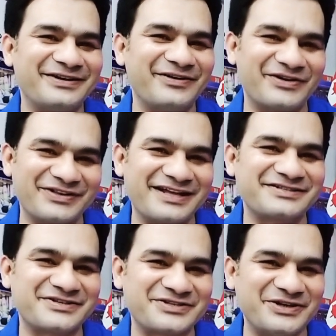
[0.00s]
onto the
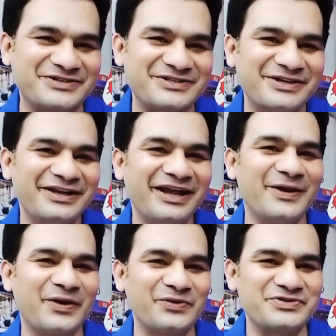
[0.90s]
answer sheet
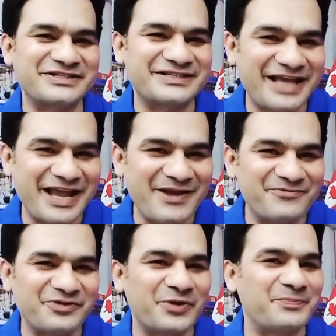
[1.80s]
in order to
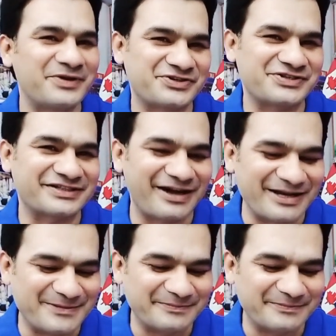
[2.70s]
save your precious time.